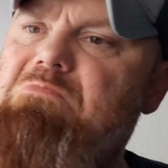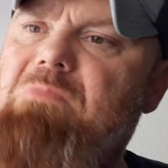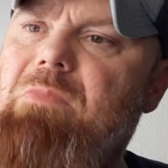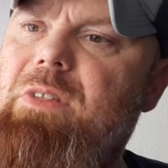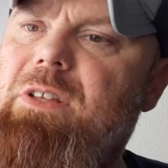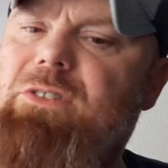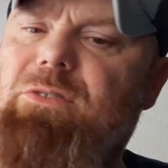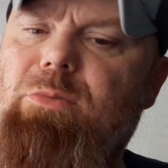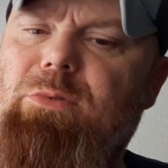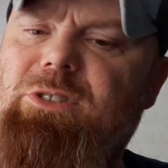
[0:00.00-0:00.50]

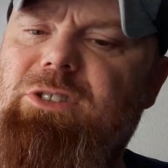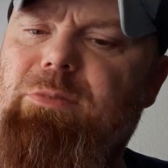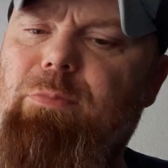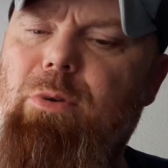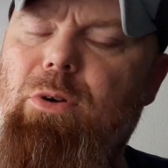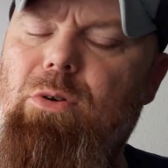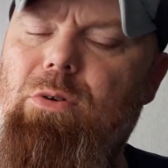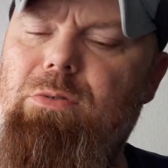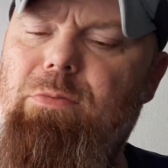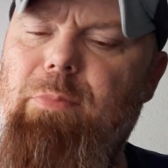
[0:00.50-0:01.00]
This one's
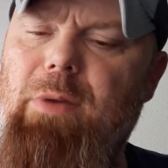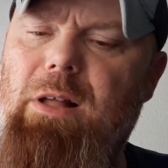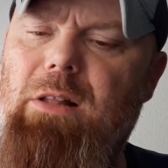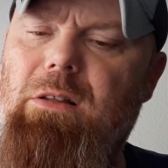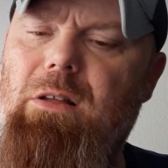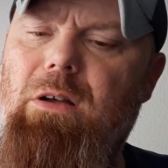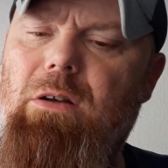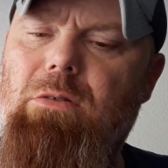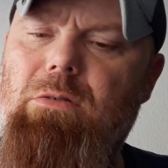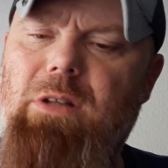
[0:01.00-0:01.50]
smooth,
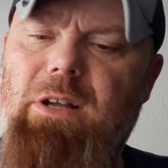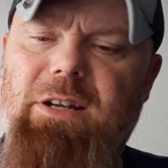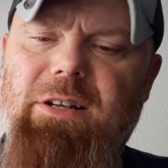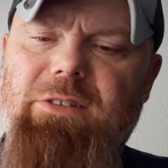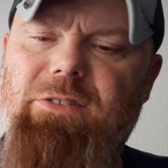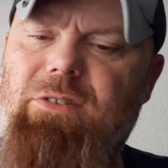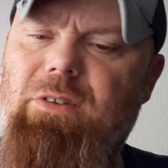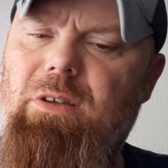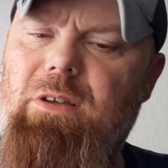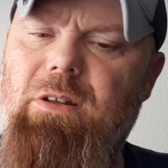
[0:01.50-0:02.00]
mellow. Like I
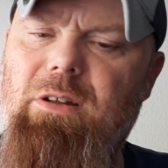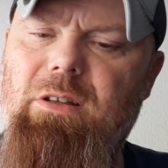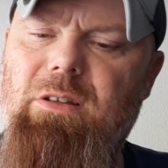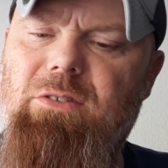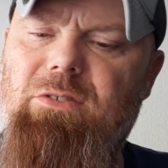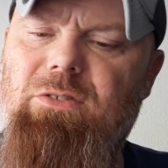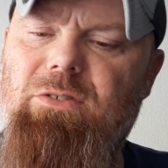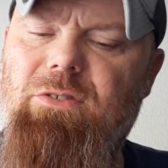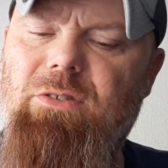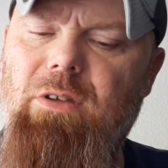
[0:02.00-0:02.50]
said,
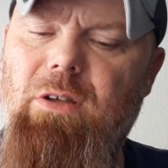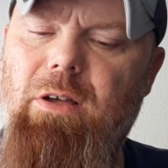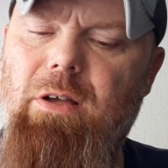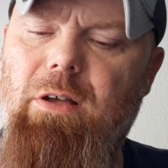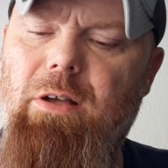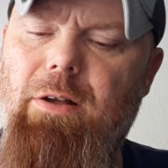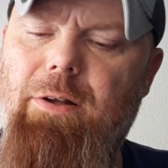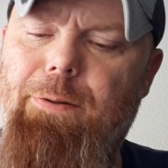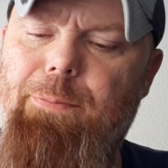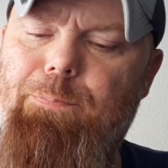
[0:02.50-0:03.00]
it's
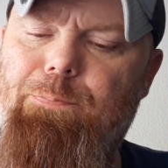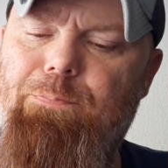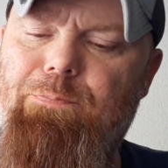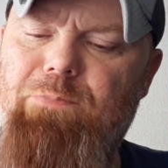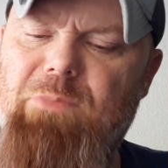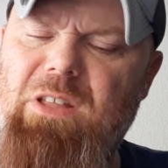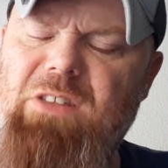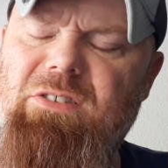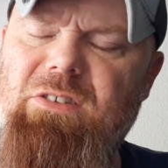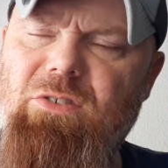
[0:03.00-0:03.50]

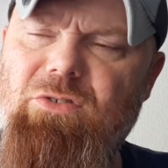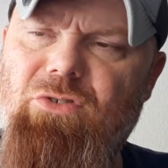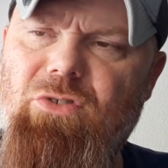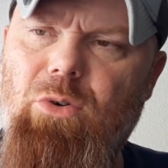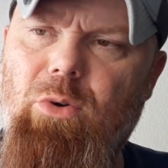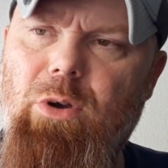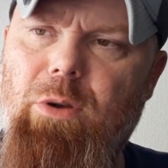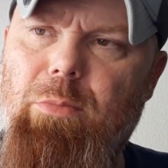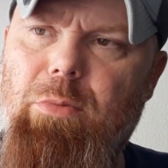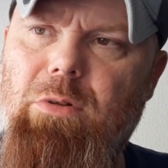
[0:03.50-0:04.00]

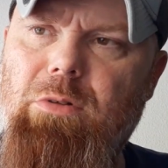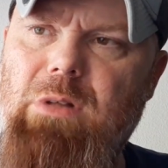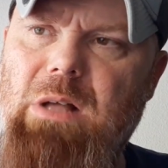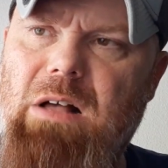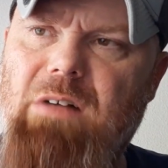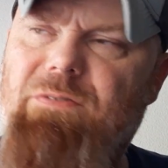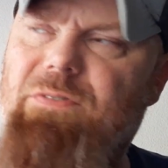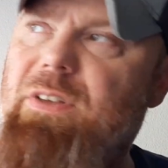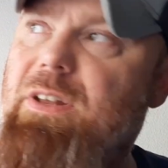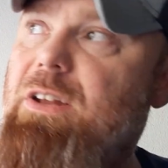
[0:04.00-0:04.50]
enjoyable.
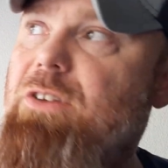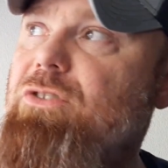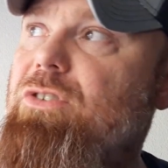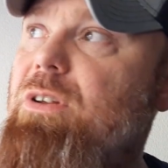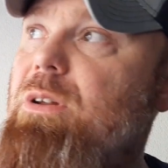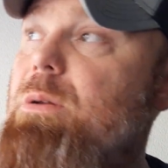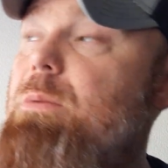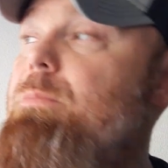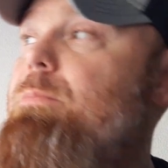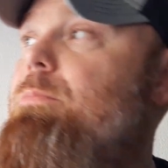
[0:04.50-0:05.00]
I'll finish it.